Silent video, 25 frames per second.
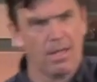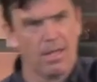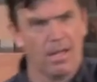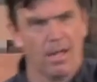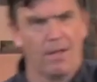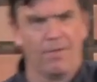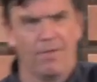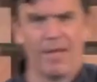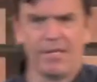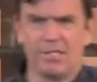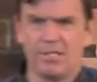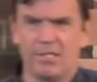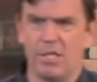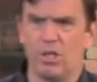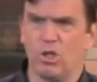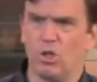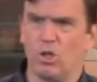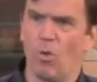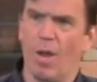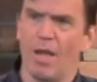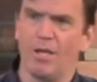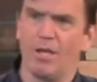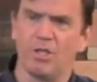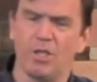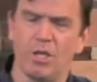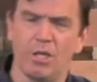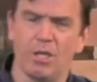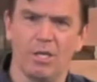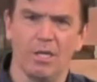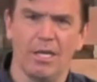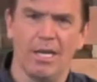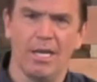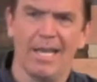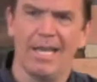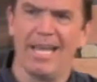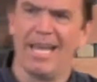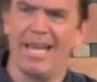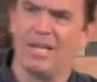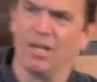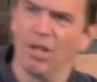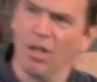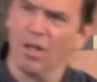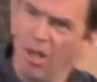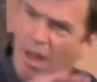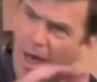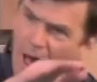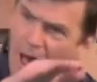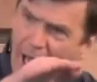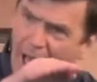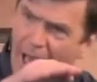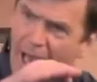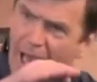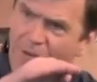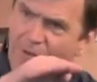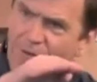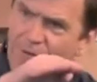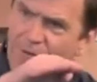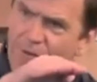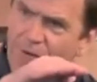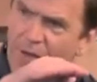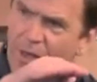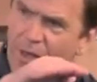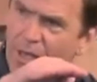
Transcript: Their situation in life